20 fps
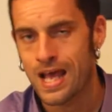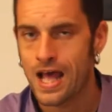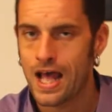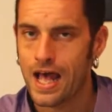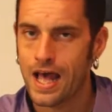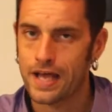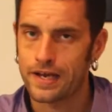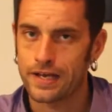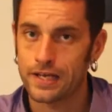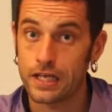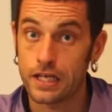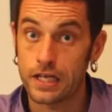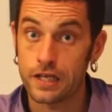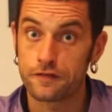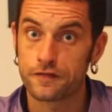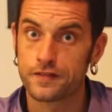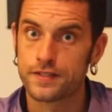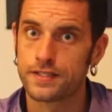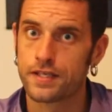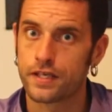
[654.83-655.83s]
And
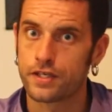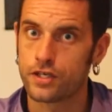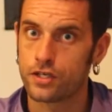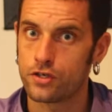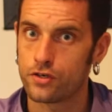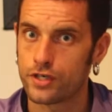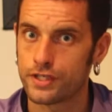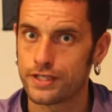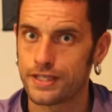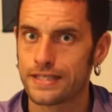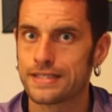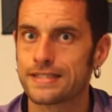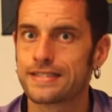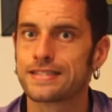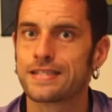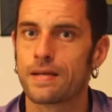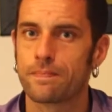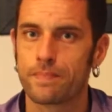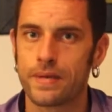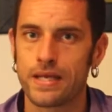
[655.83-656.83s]
if security and
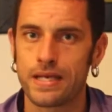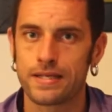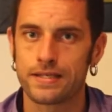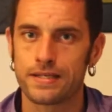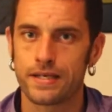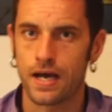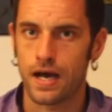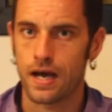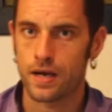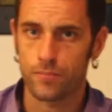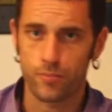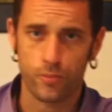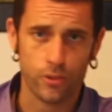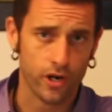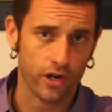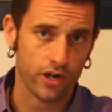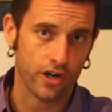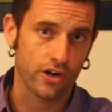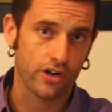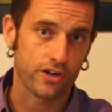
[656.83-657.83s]
stability are
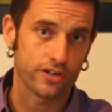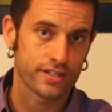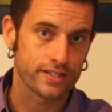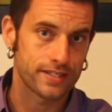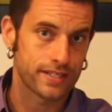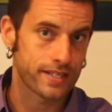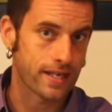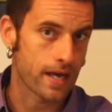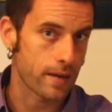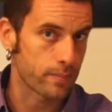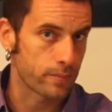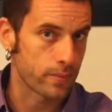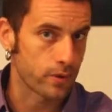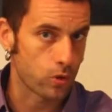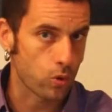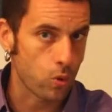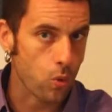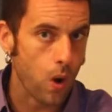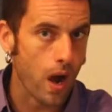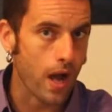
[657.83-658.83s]
priority number
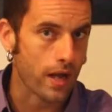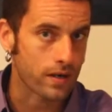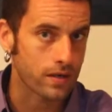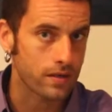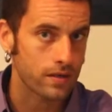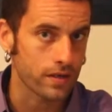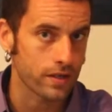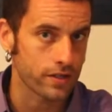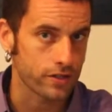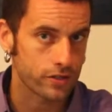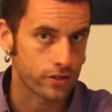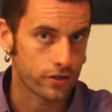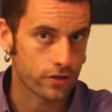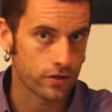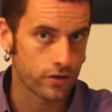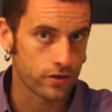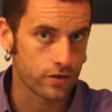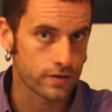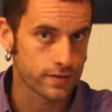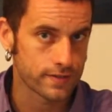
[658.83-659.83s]
one in
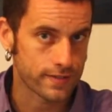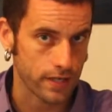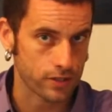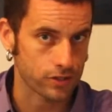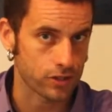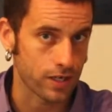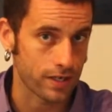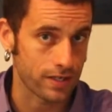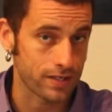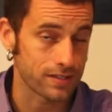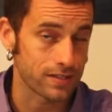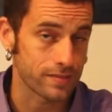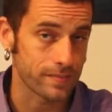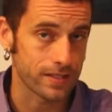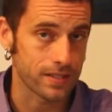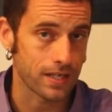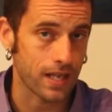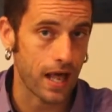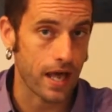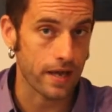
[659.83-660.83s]
your sexual and
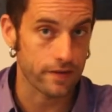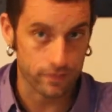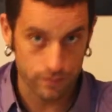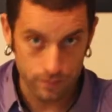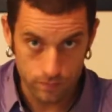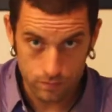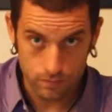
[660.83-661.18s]
intimate life